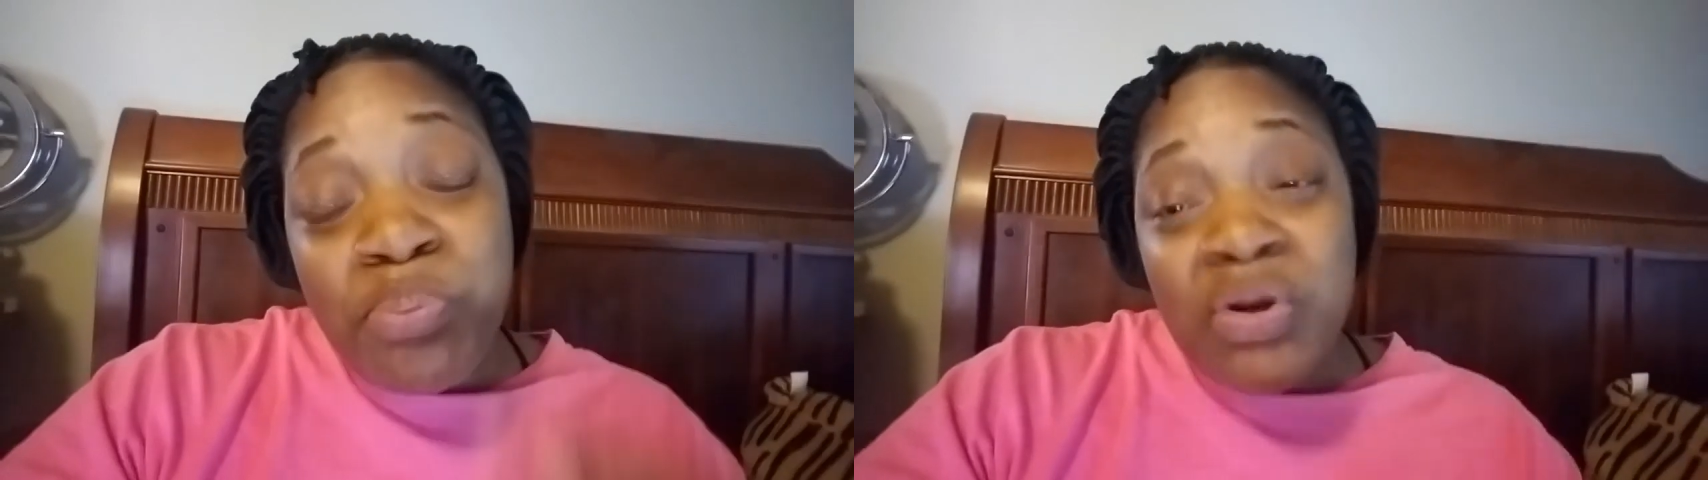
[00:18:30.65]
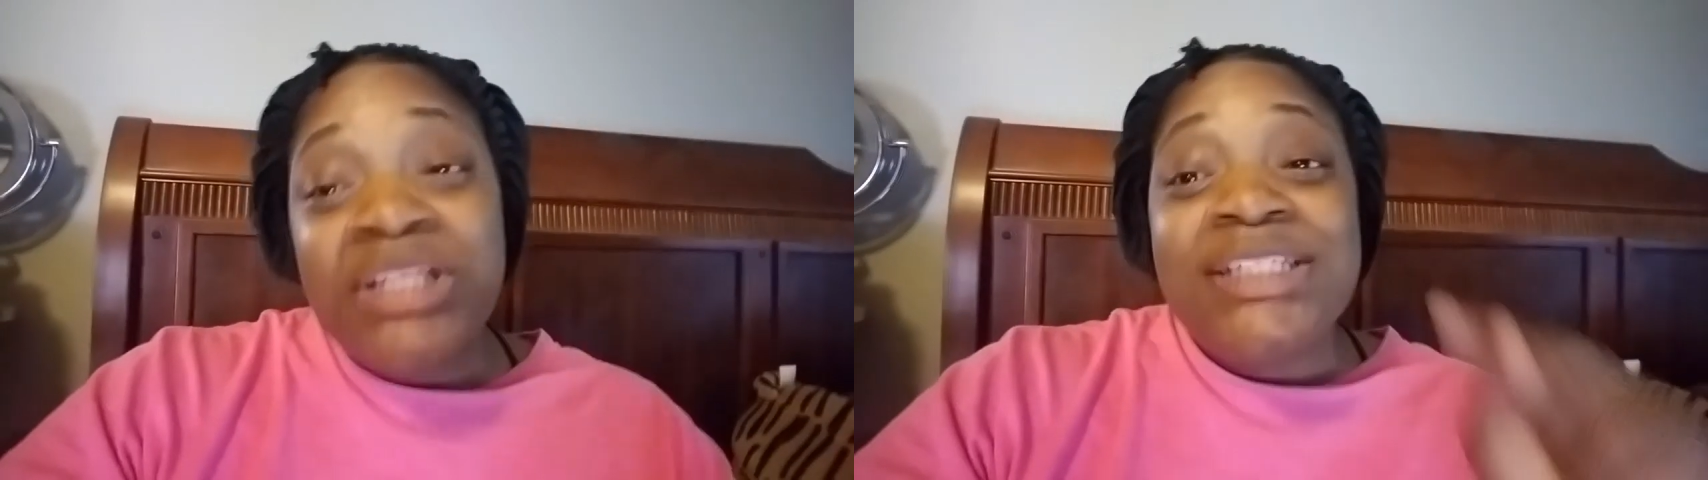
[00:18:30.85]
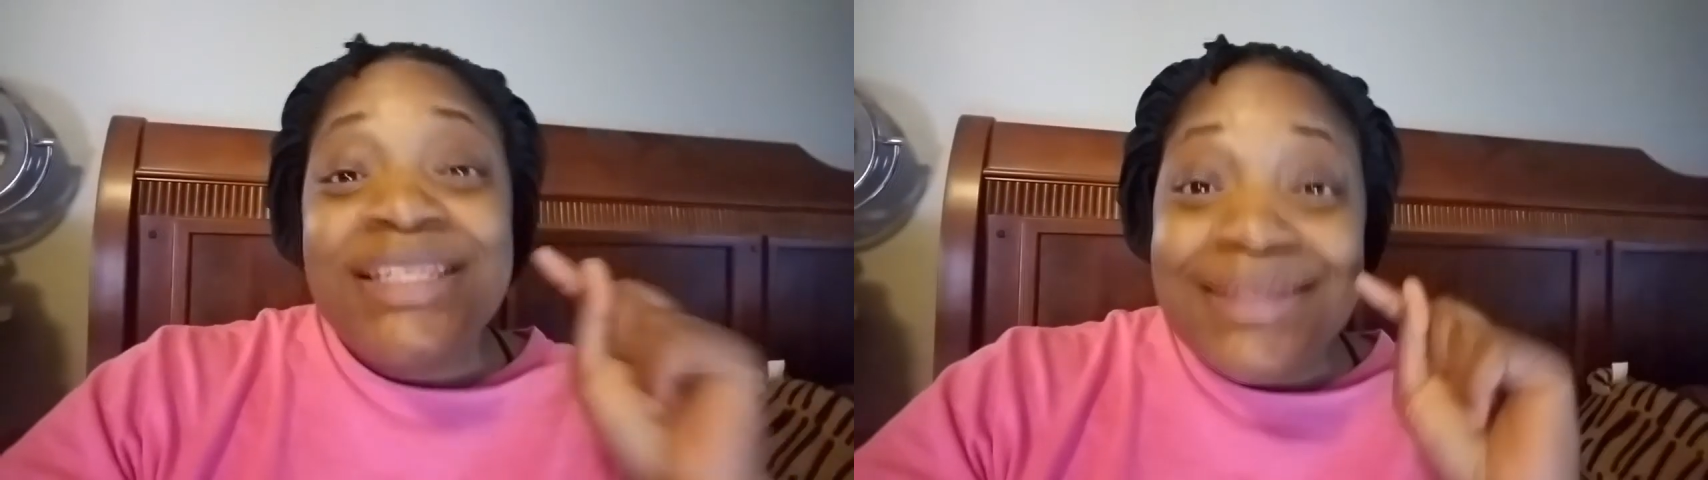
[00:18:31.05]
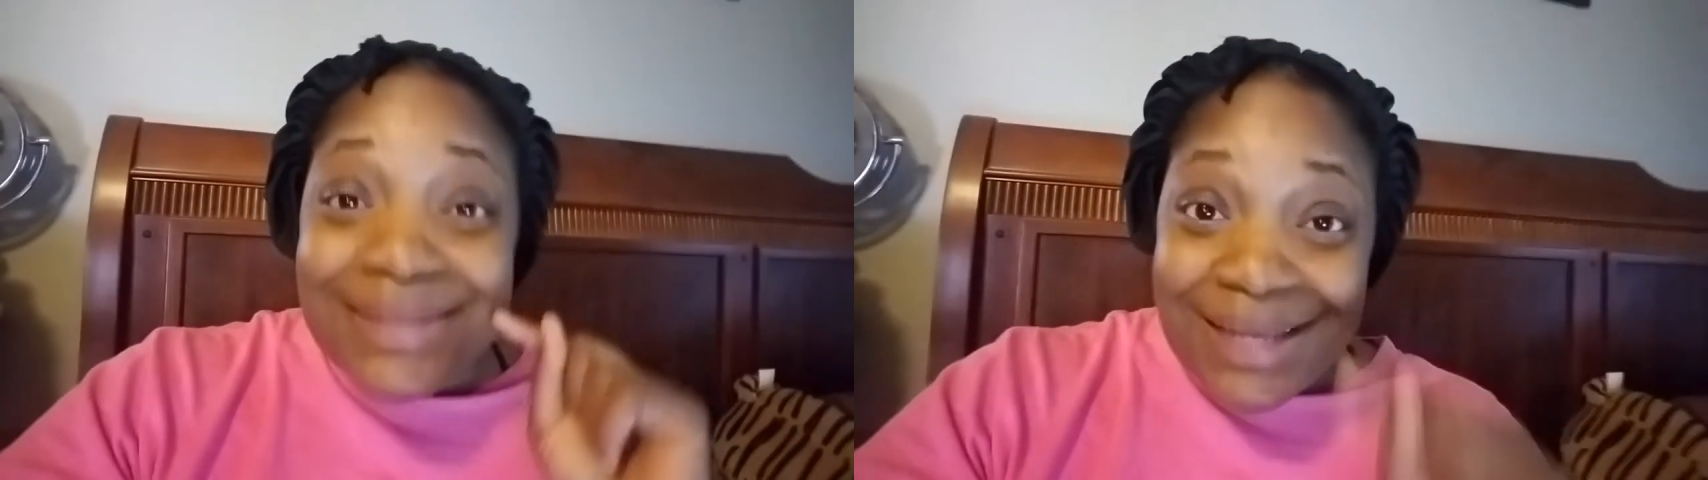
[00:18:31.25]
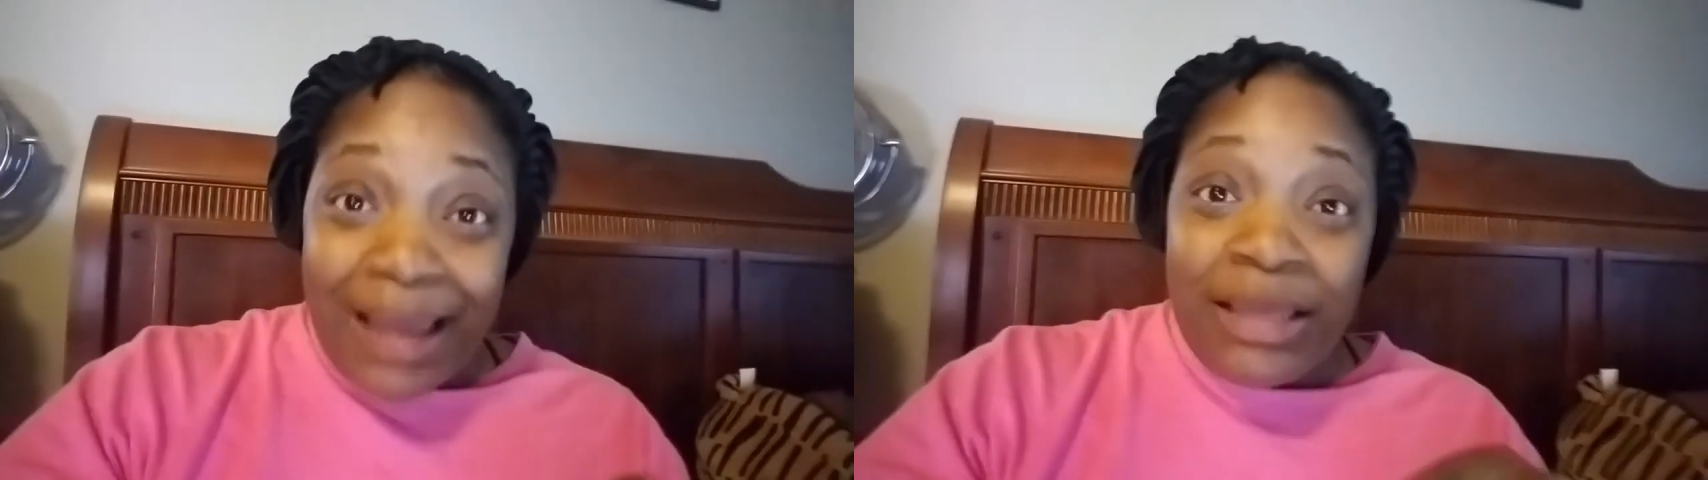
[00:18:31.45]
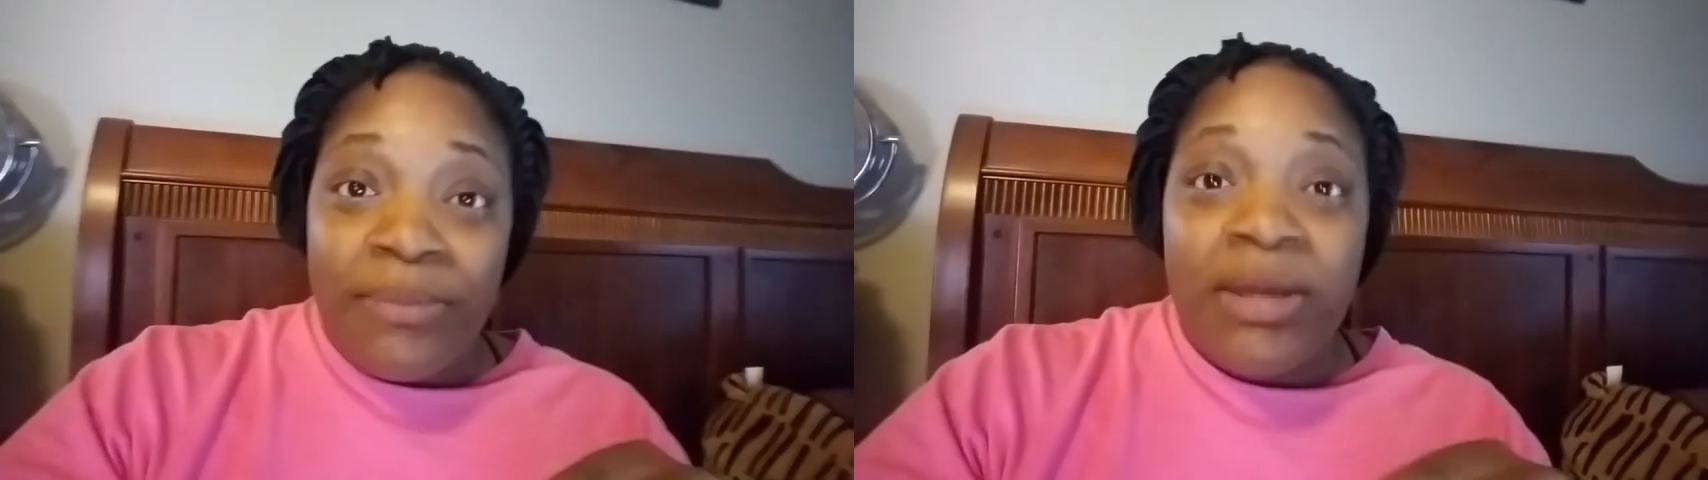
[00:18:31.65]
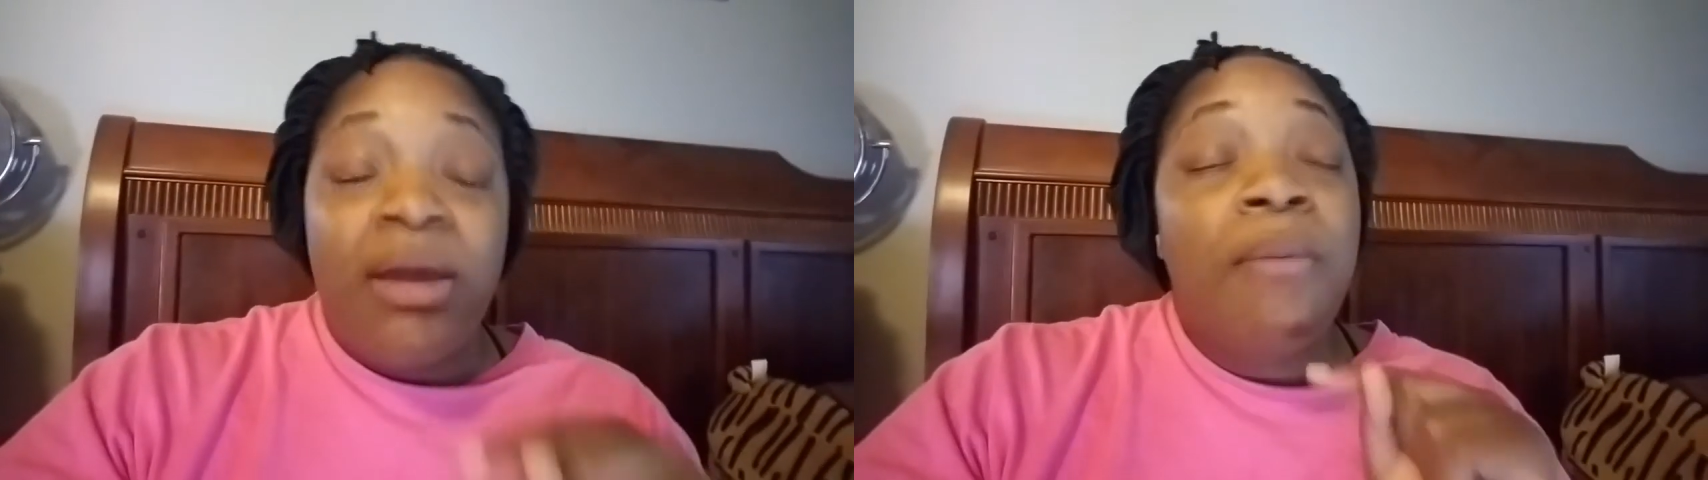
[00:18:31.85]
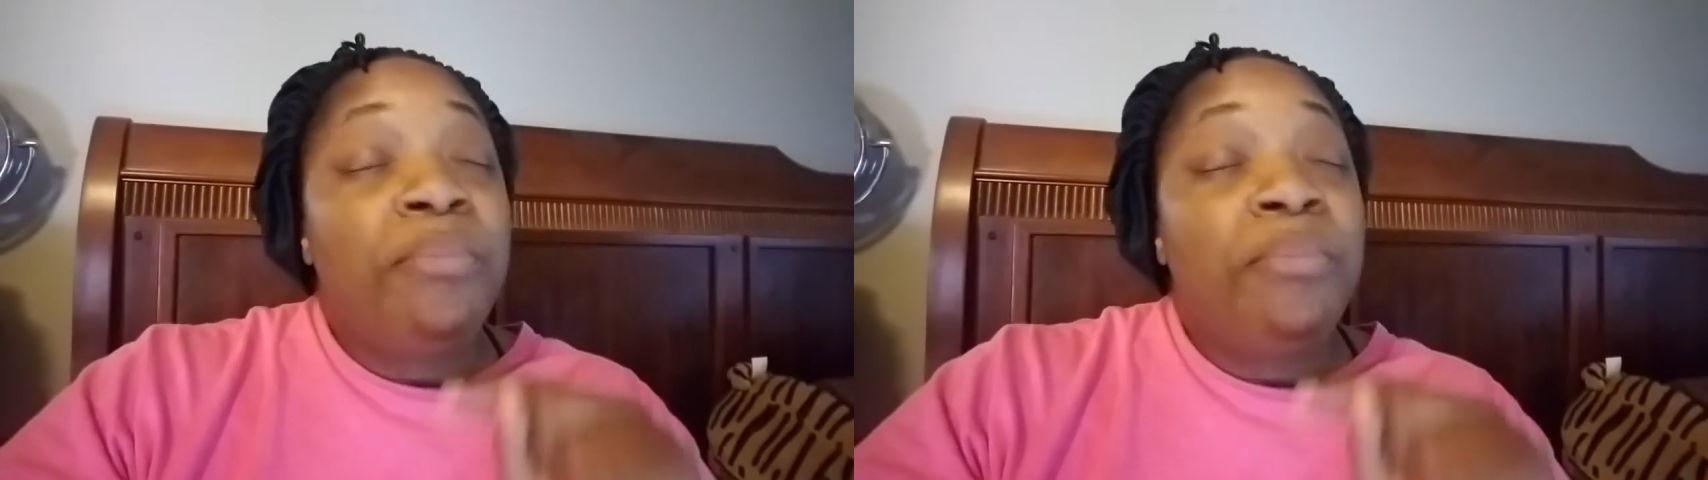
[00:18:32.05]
printed document,